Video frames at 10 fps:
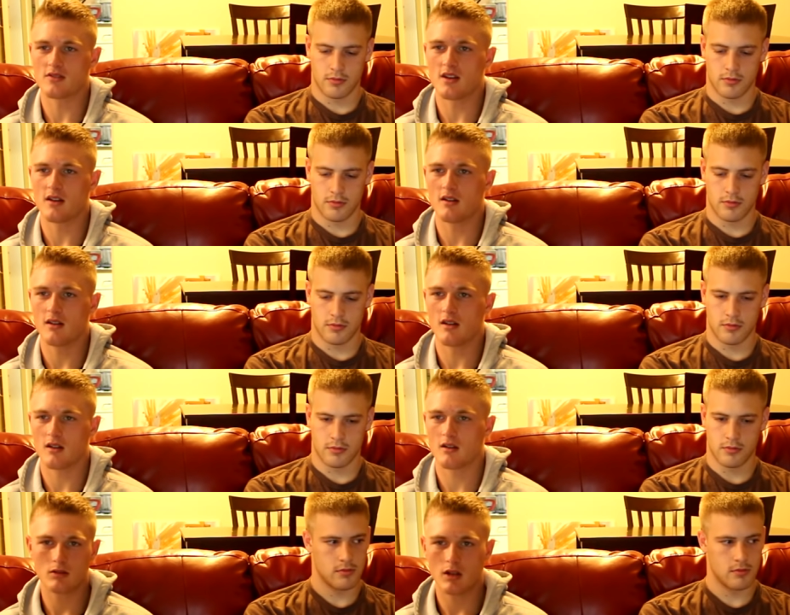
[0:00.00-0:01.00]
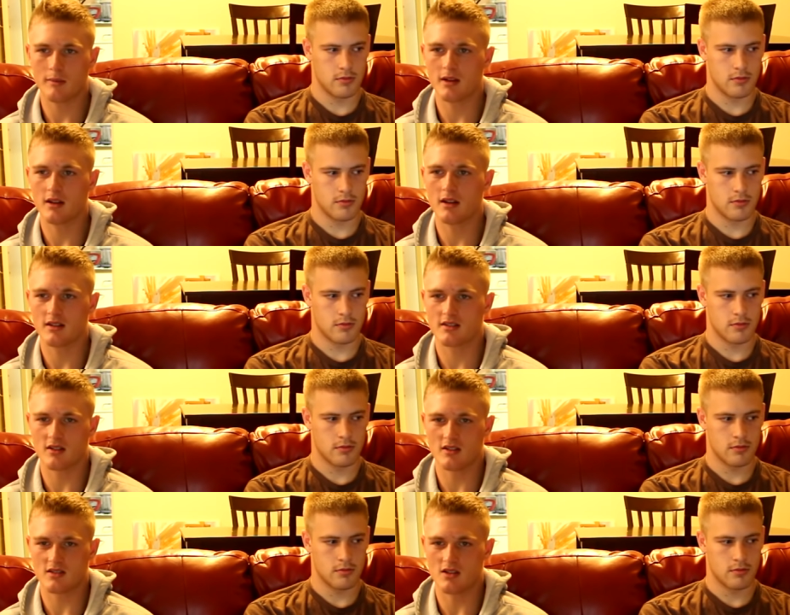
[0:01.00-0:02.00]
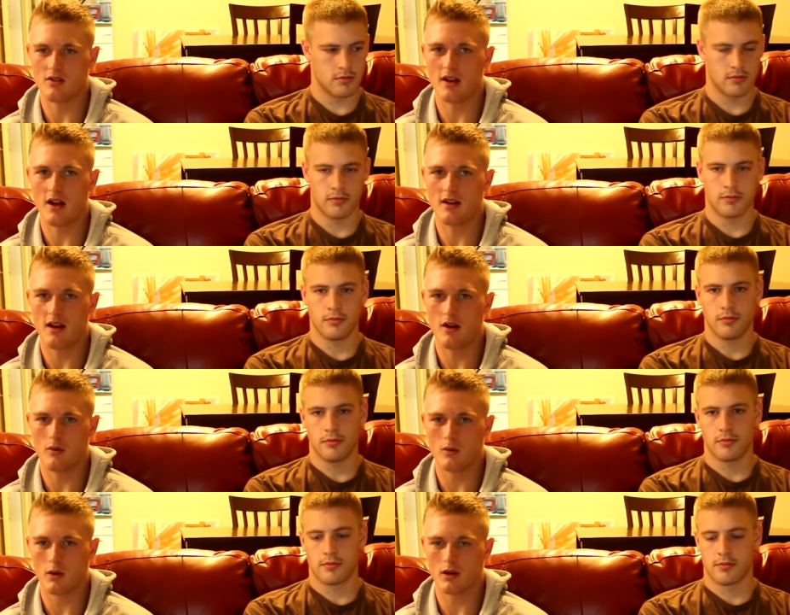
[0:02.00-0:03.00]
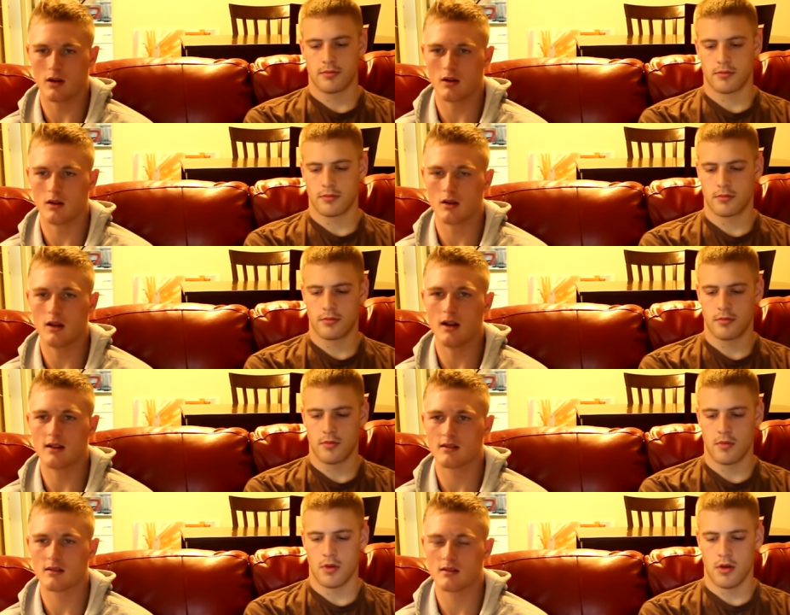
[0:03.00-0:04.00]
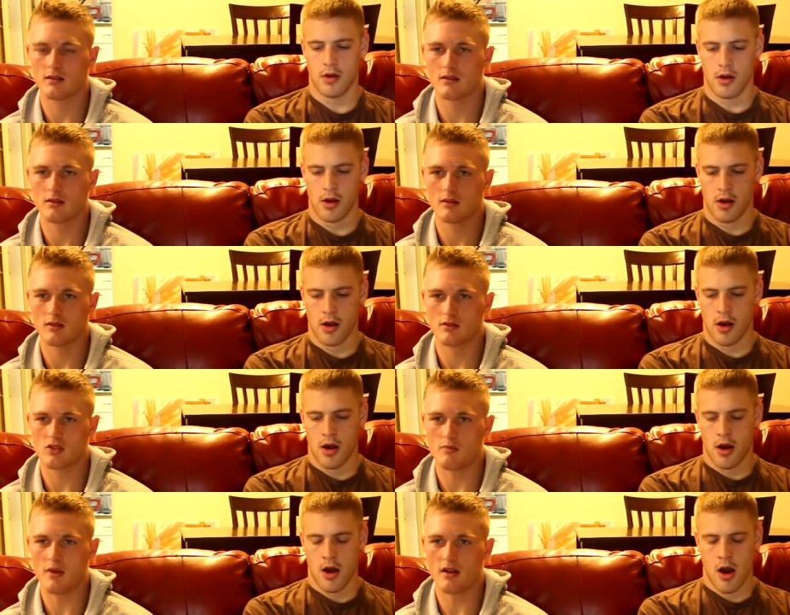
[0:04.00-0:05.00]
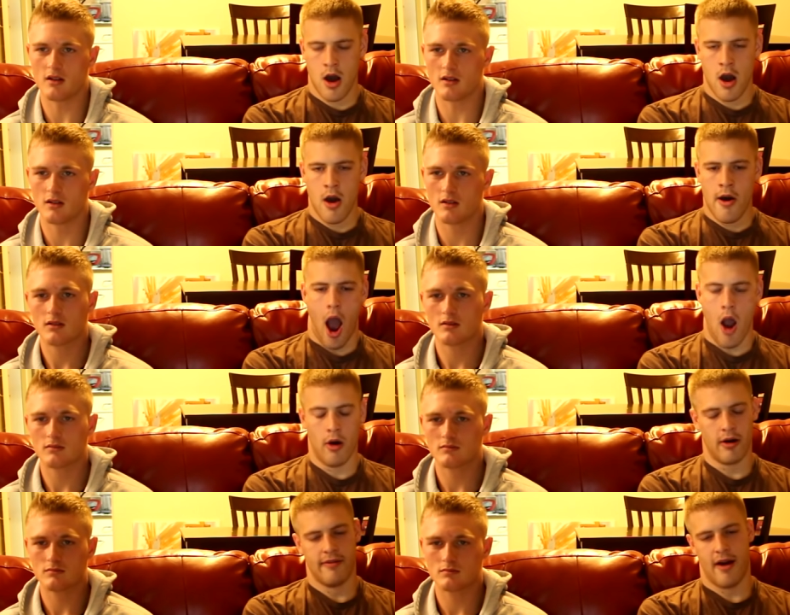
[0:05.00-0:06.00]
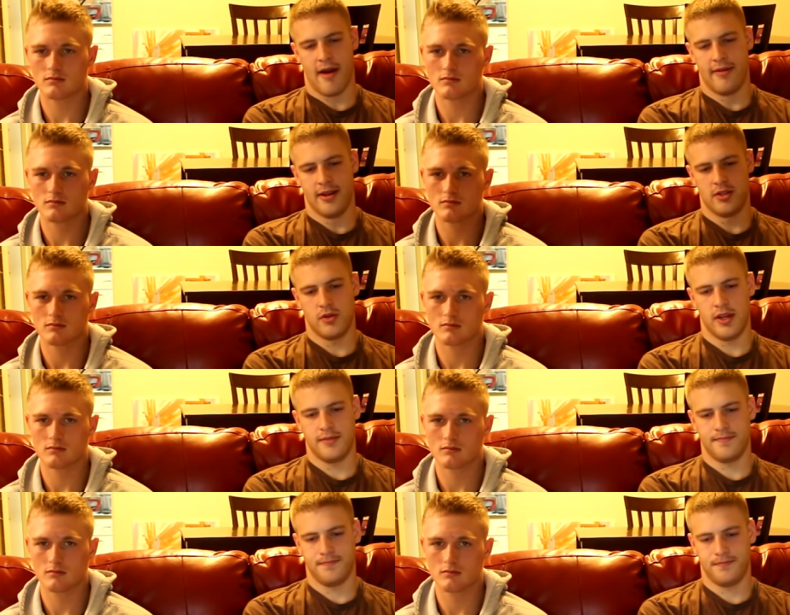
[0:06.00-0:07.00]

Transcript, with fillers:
Speaker 1: through Saturday. I mean, it's started to slow down now. We're working less. It's better.
Speaker 2: I work five days a week.